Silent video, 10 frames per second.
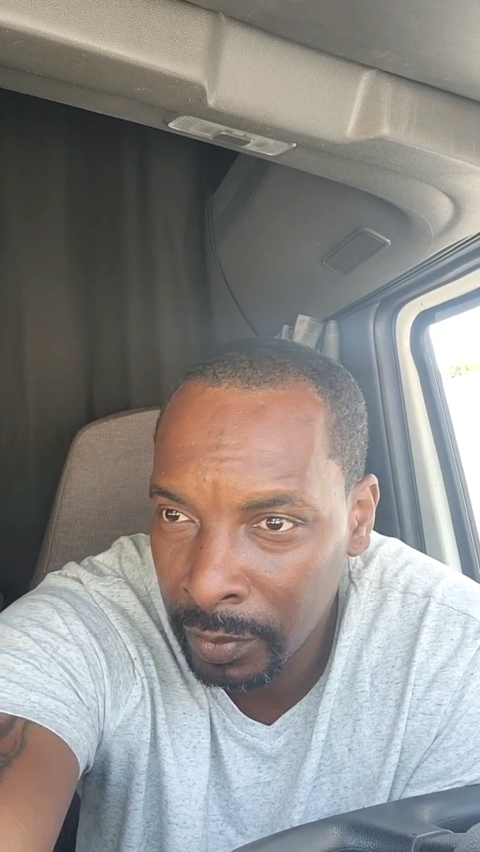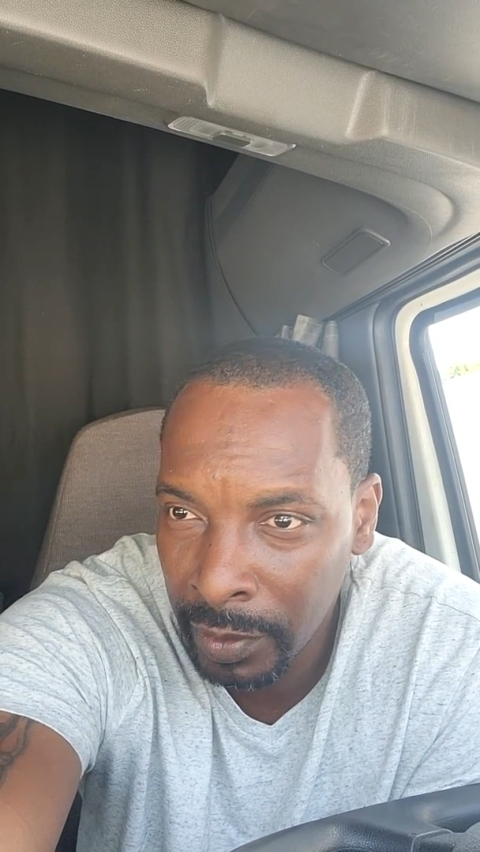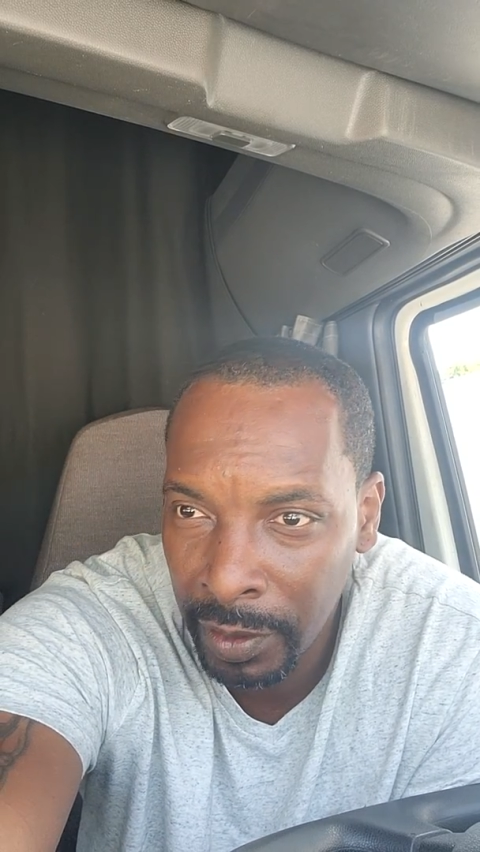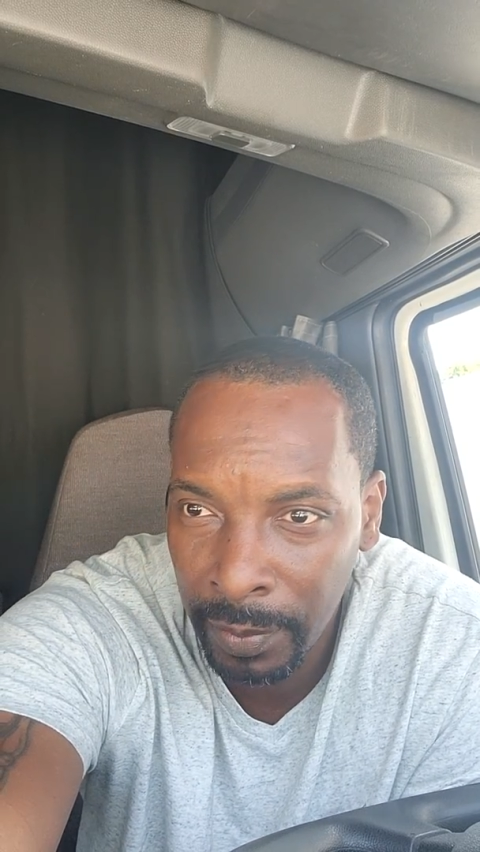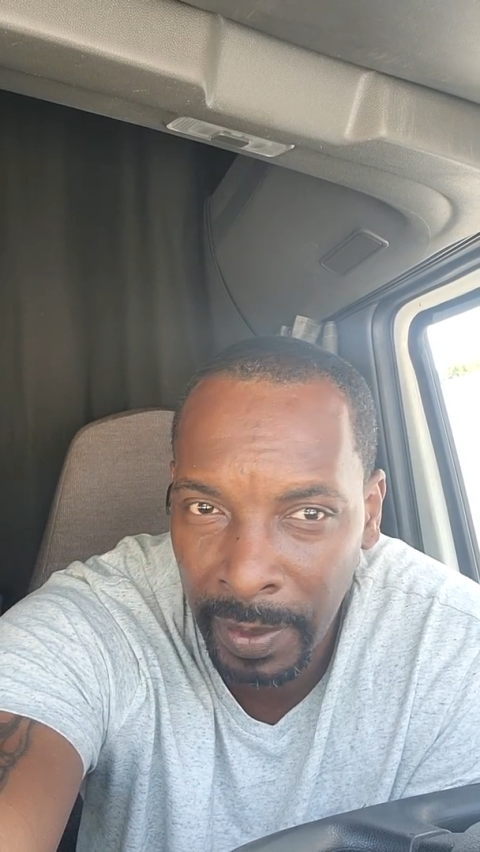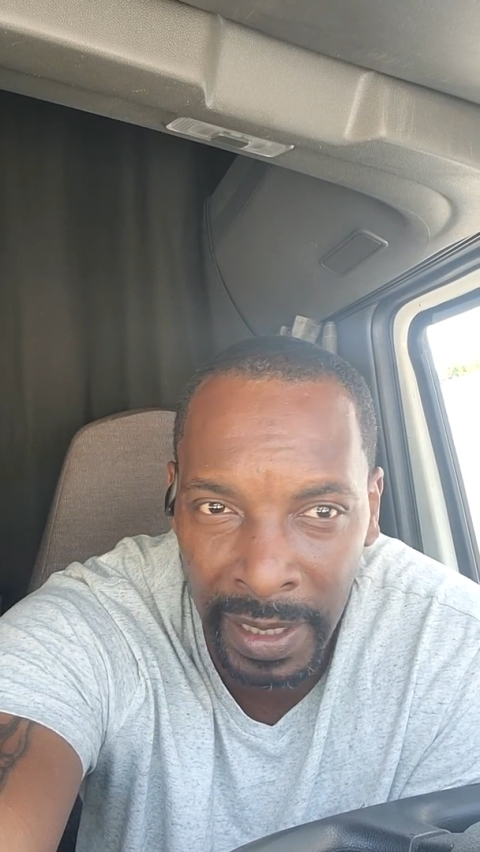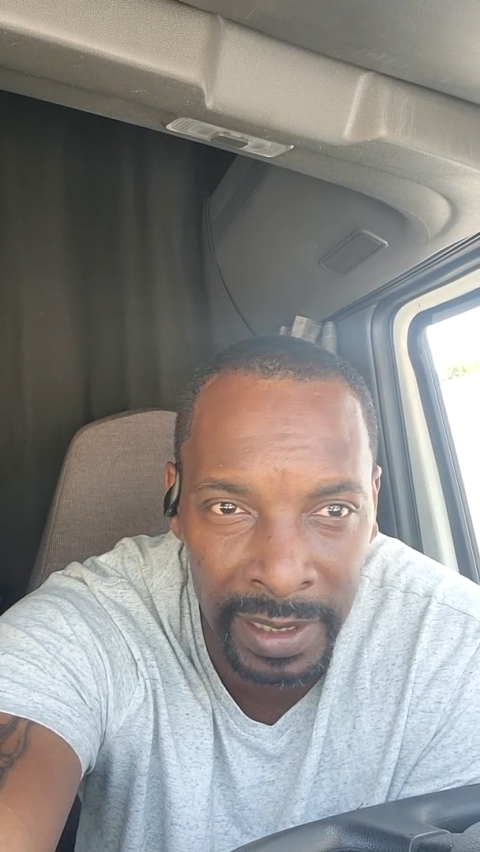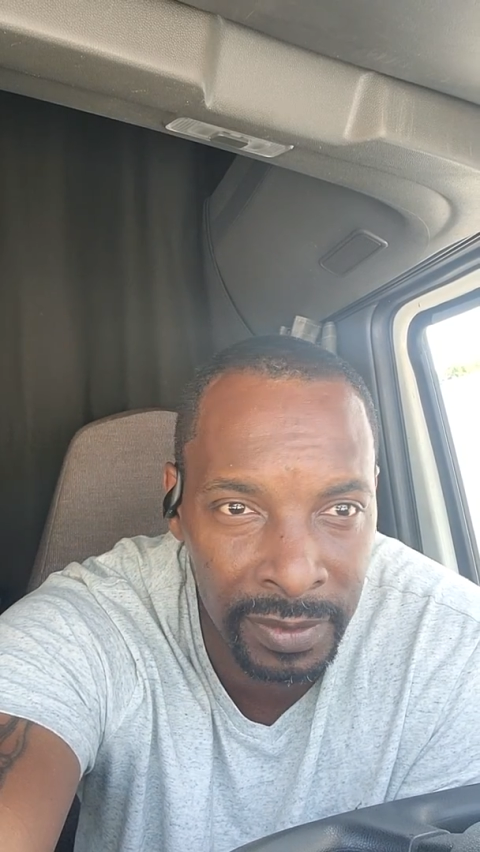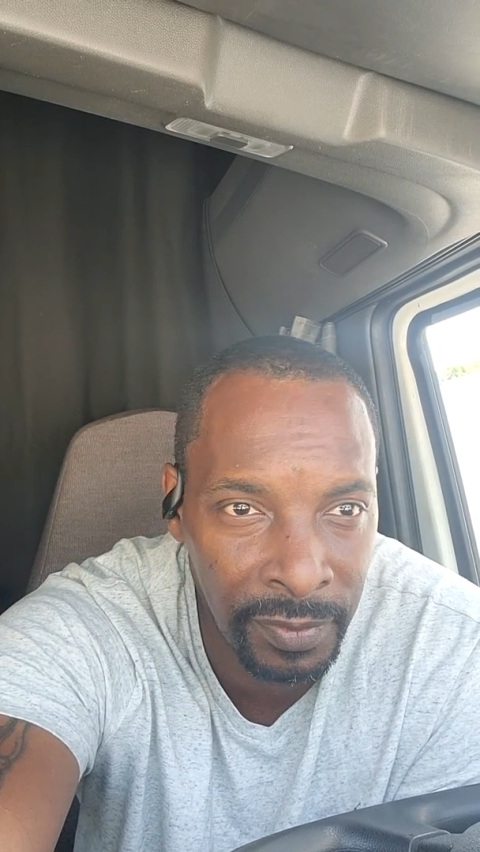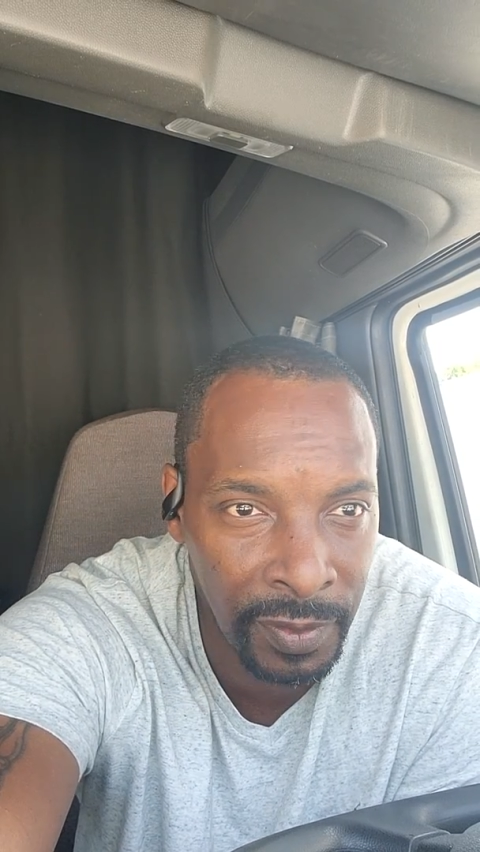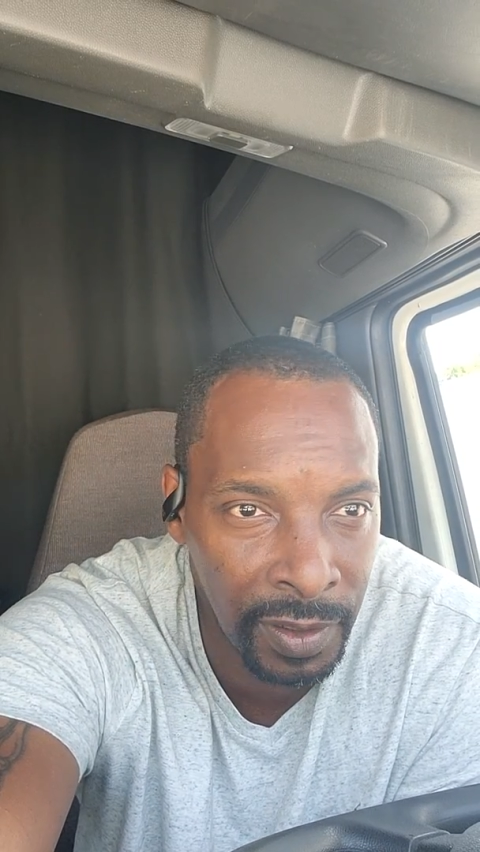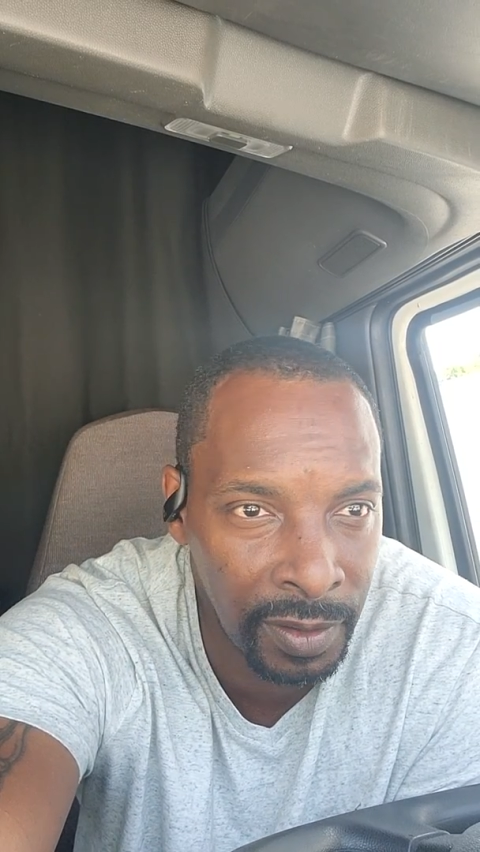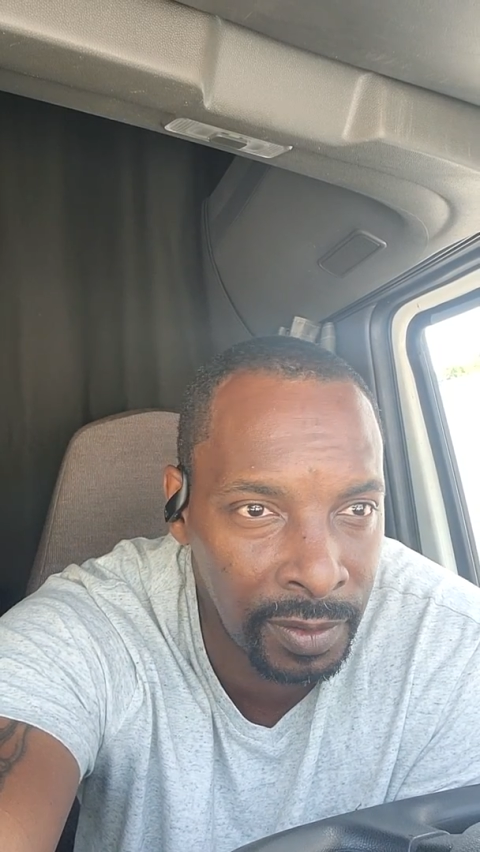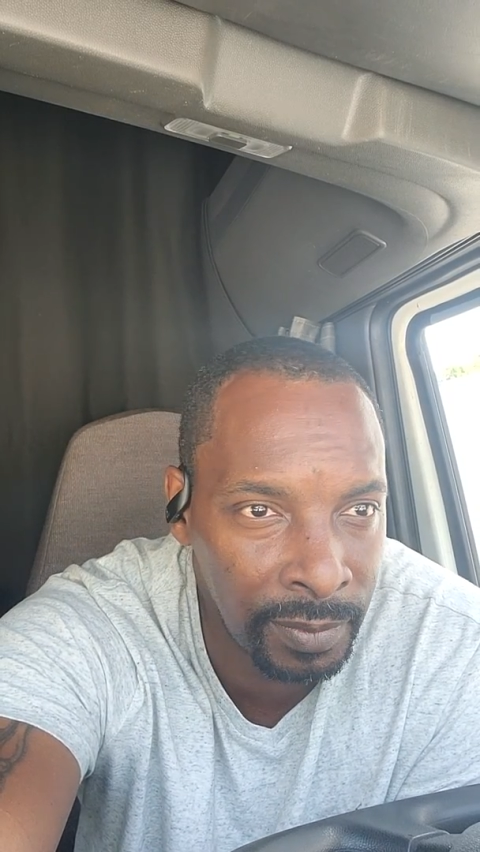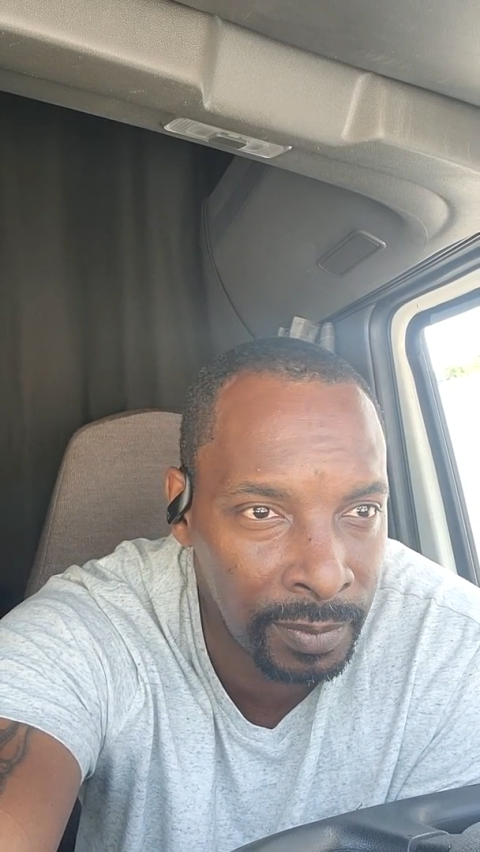Whether you pass or
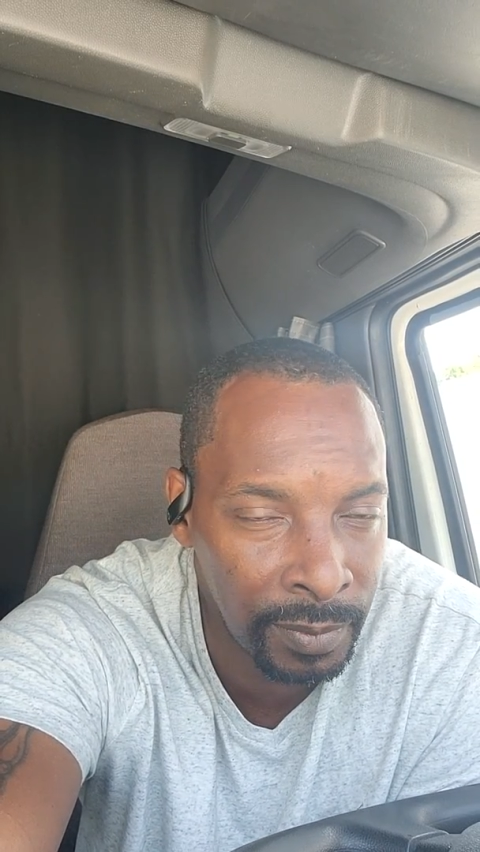fail,